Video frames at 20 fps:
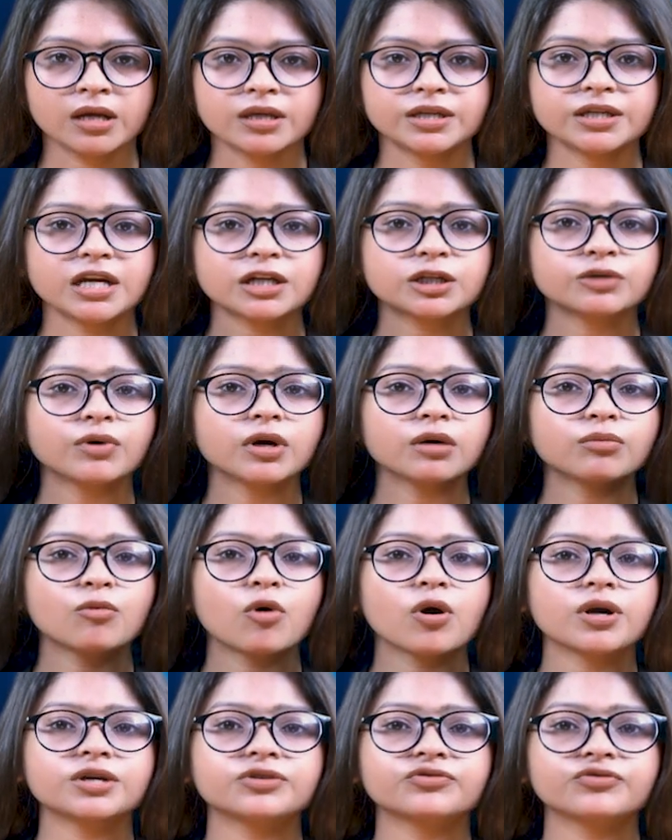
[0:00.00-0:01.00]
Network
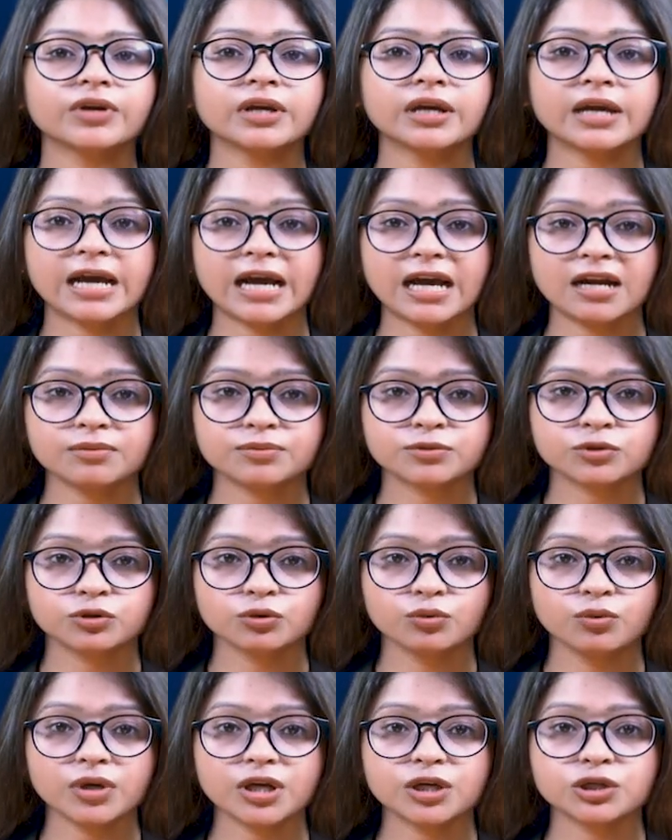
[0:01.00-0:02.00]
monitoring helps
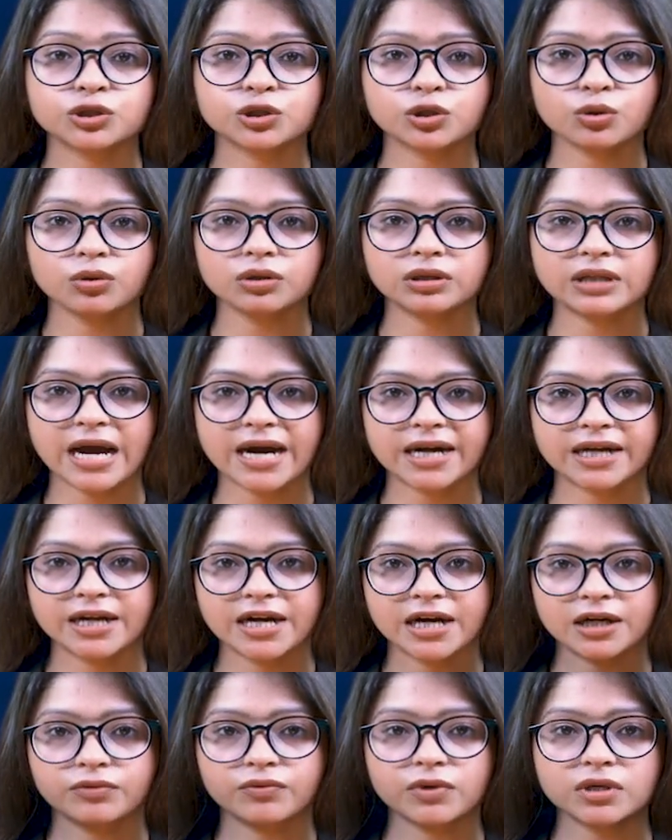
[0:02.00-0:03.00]
to ensure that
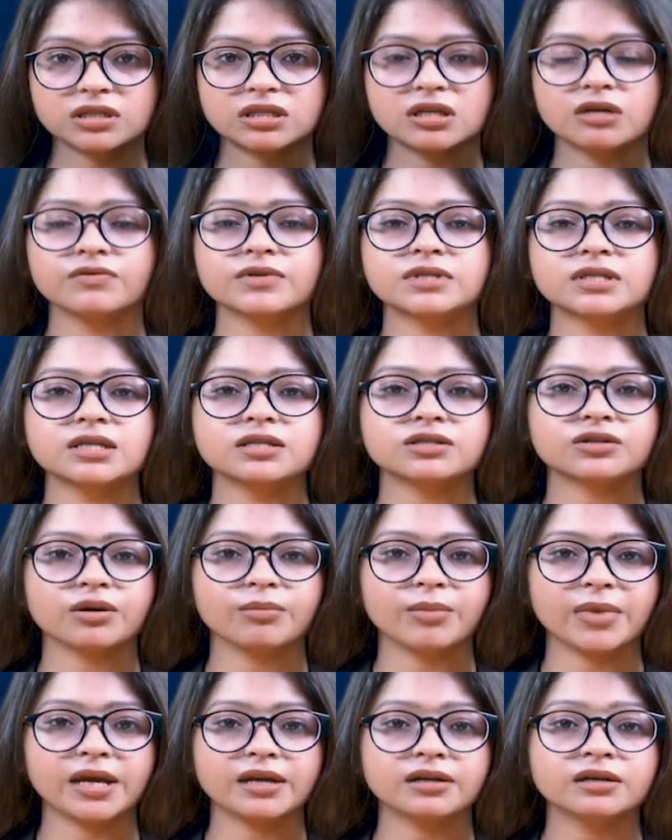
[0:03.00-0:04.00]
network services
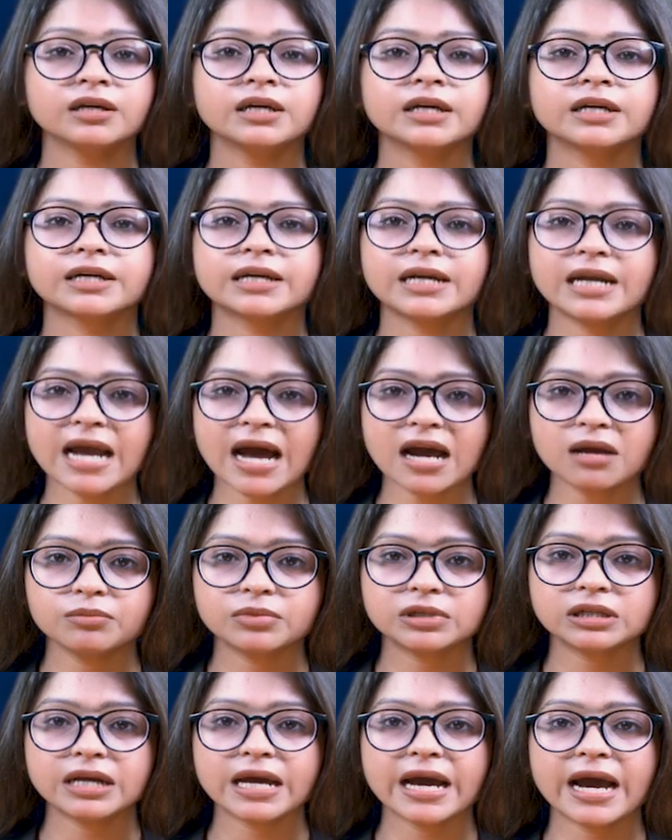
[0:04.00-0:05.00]
remain
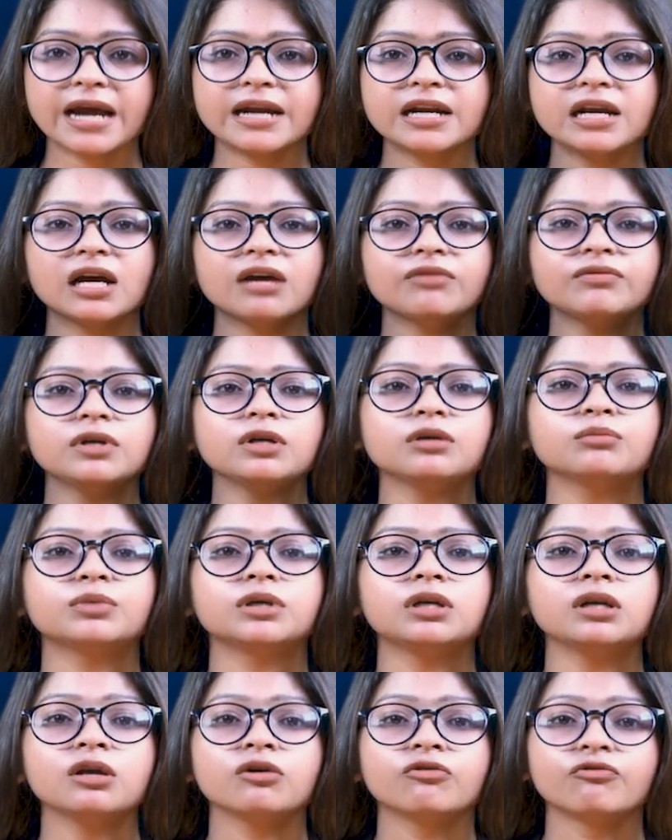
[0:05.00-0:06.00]
reliable and
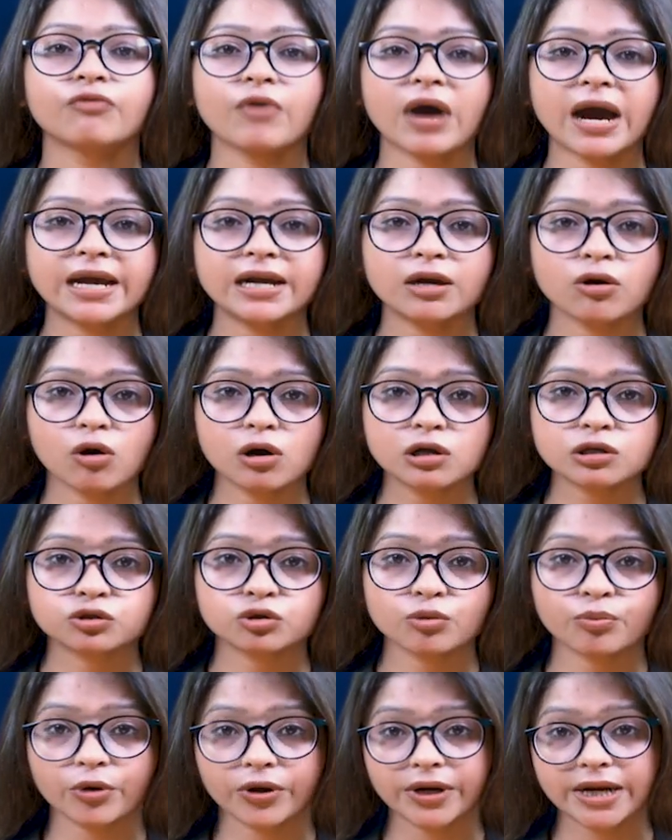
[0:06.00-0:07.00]
available while
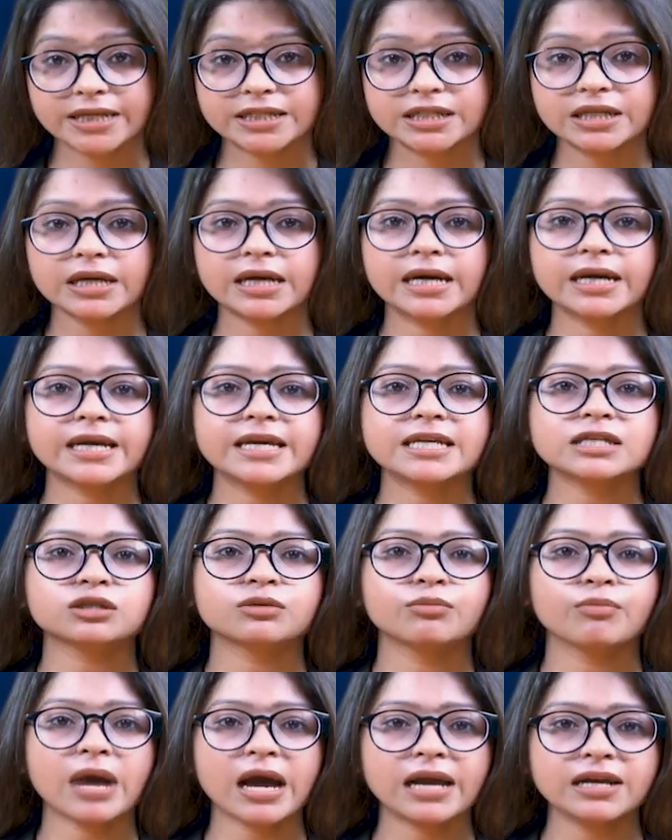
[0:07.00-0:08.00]
also protecting against
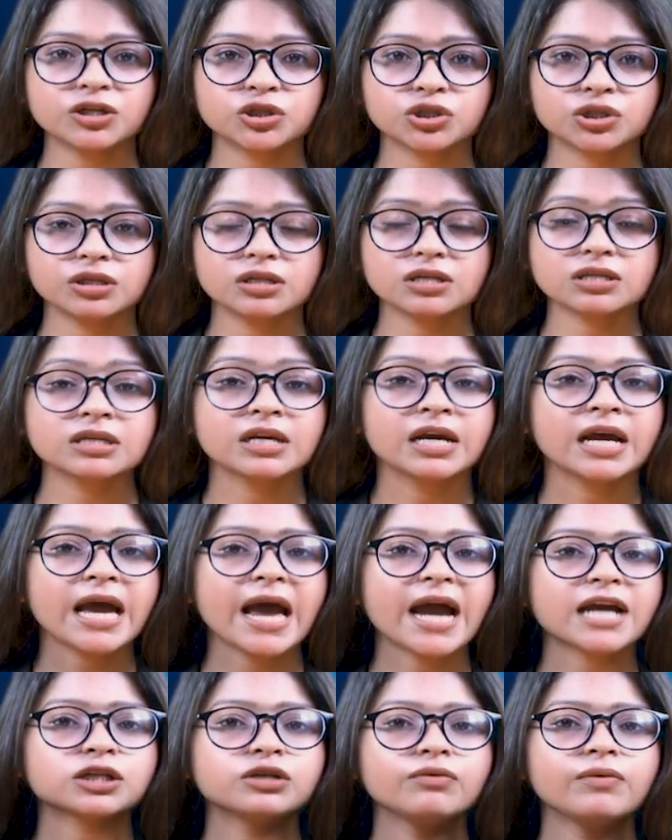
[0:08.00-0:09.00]
malicious
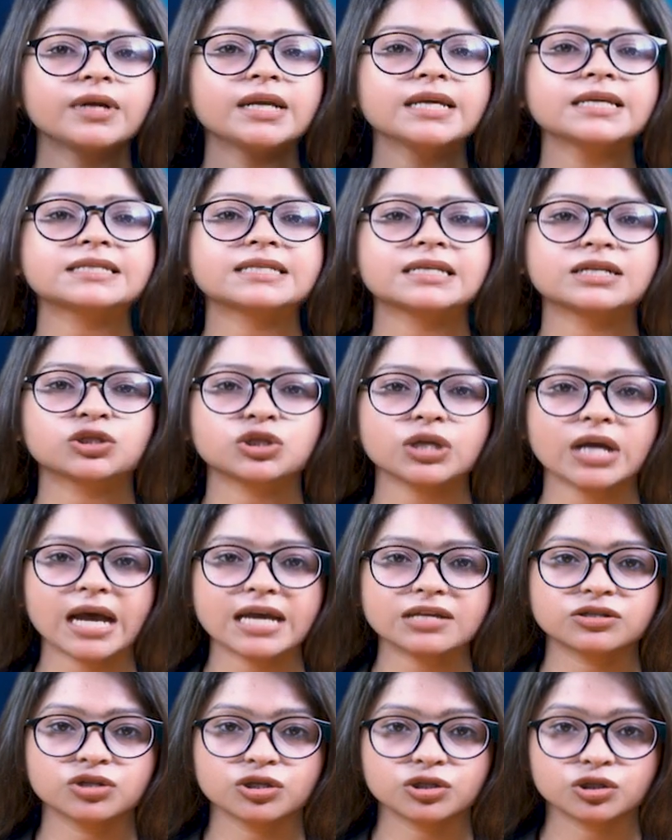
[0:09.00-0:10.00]
activities such
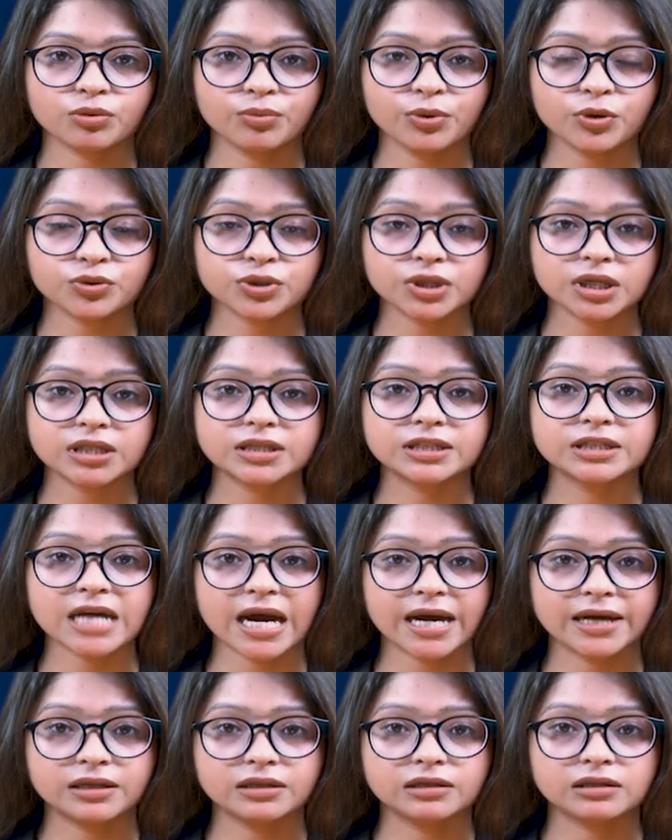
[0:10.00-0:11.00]
as distributed
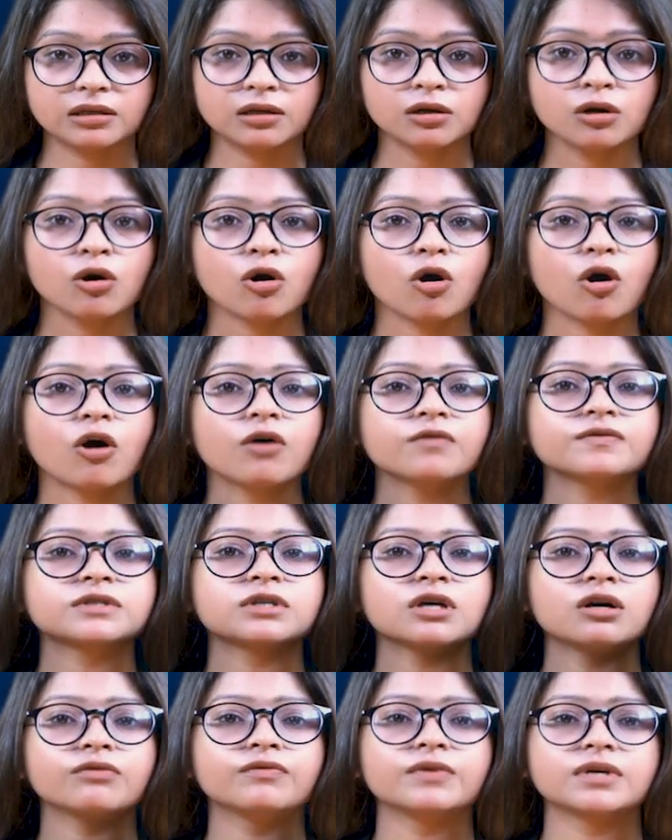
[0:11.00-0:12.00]
denial of
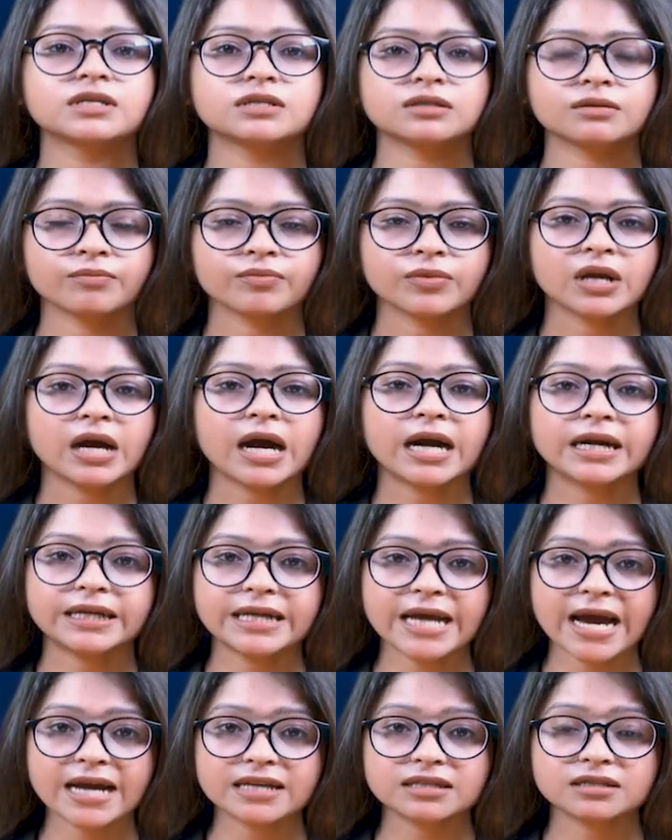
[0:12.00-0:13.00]
service
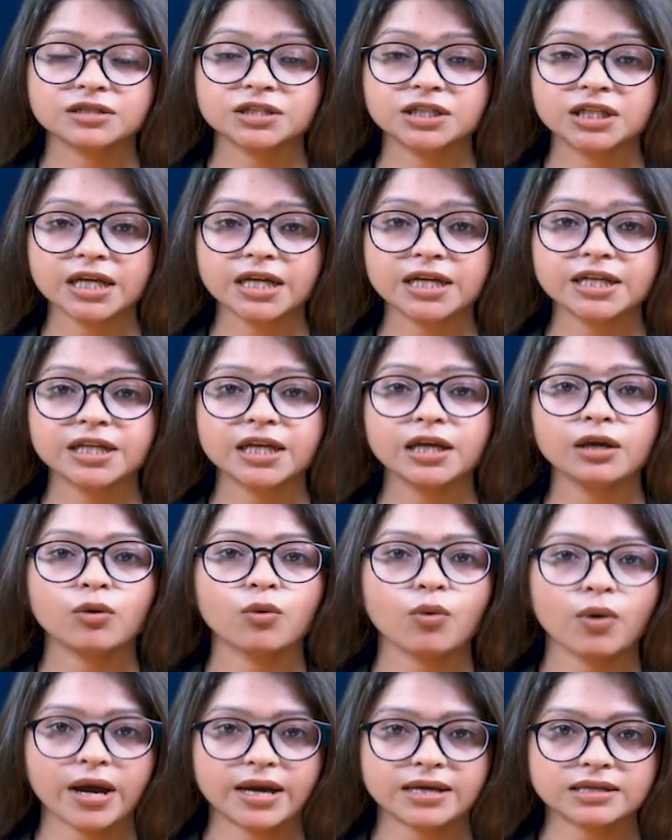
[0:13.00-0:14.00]
attacks
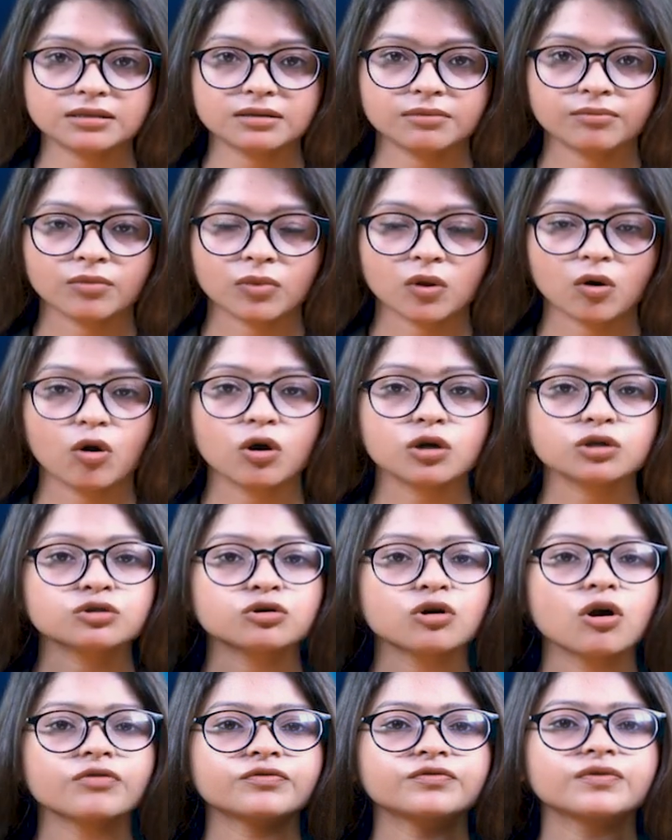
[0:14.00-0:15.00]
DDoS or
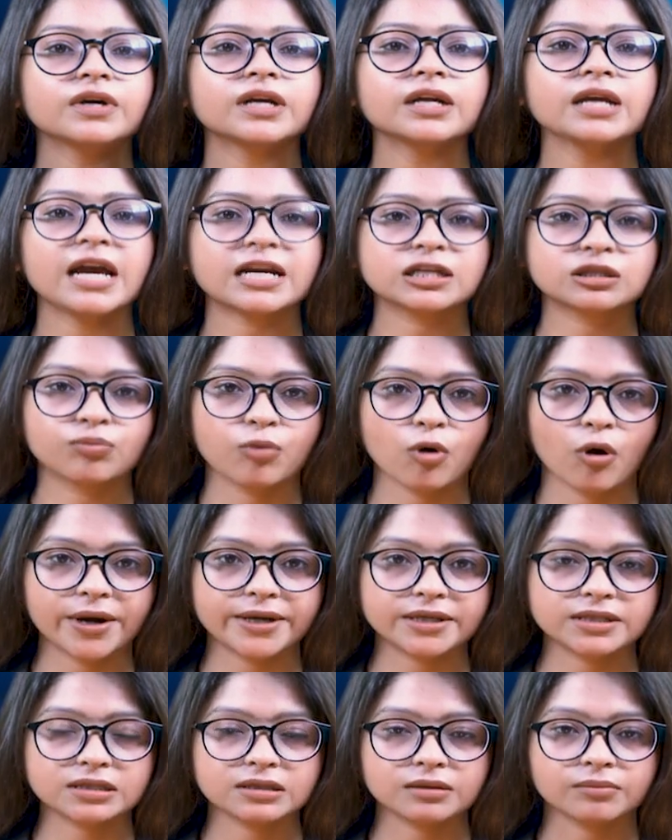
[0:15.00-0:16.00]
software
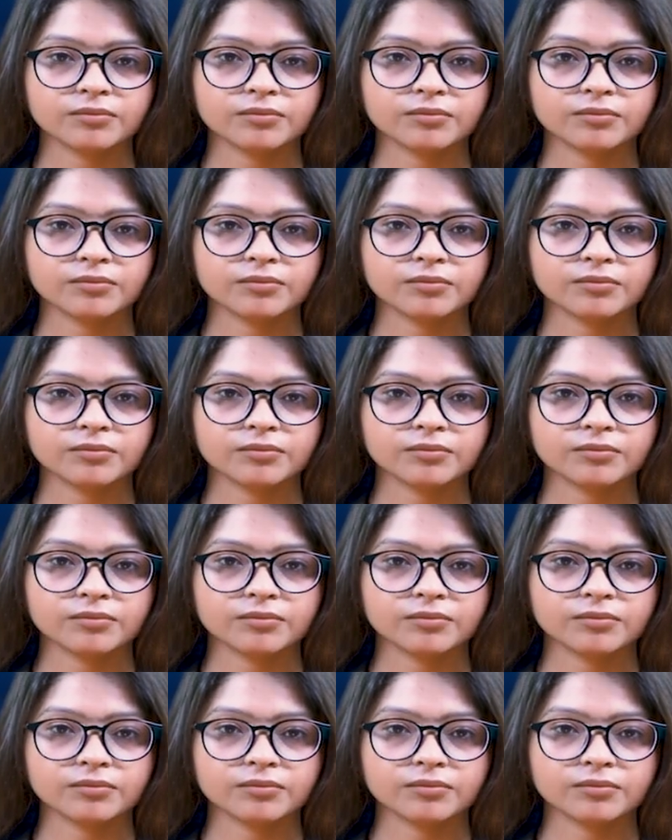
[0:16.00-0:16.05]
exploits.